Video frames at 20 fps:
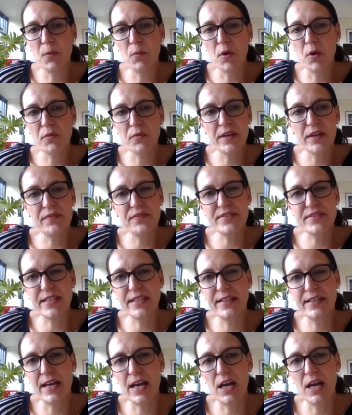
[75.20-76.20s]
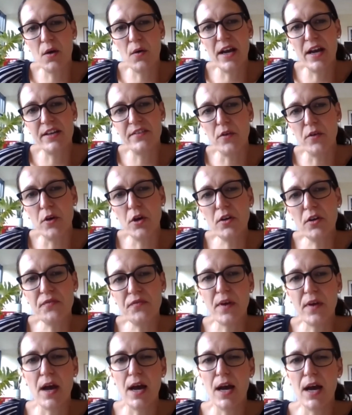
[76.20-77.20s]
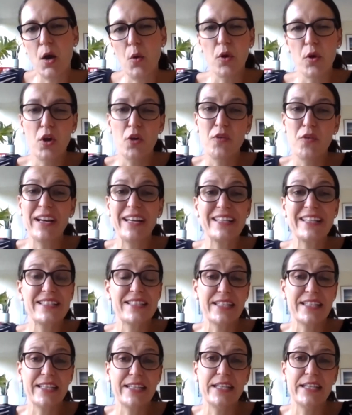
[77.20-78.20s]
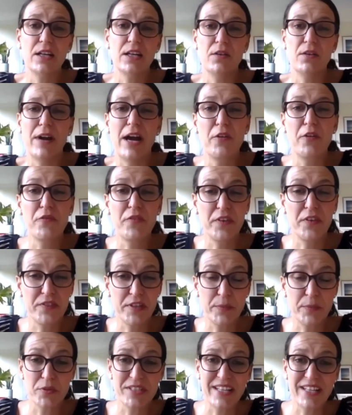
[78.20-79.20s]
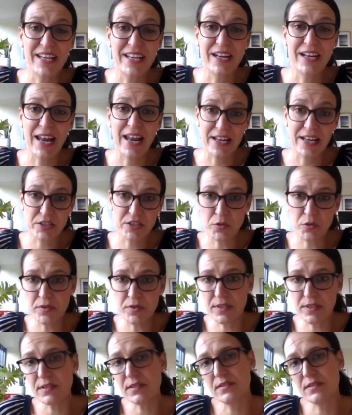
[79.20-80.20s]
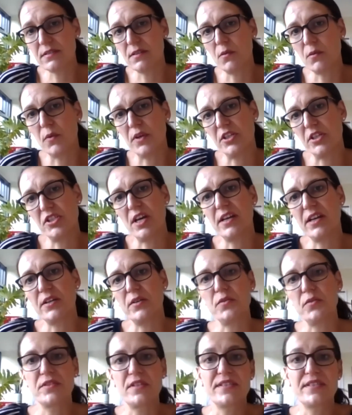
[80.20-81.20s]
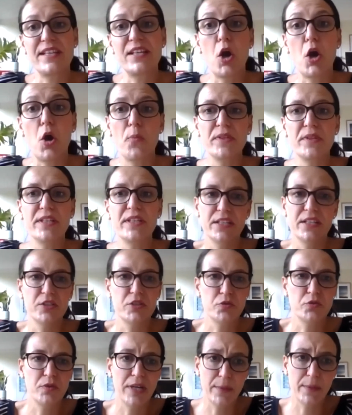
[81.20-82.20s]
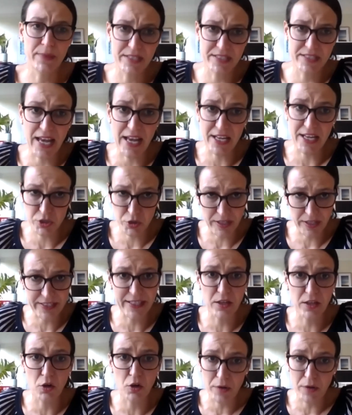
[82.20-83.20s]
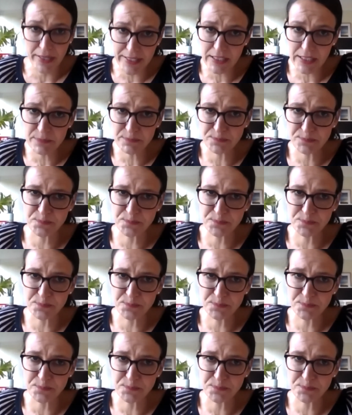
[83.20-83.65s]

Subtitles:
What we've seen now at Verve, we already see around 50% LAT users, which are users that opted into limited ad tracking already.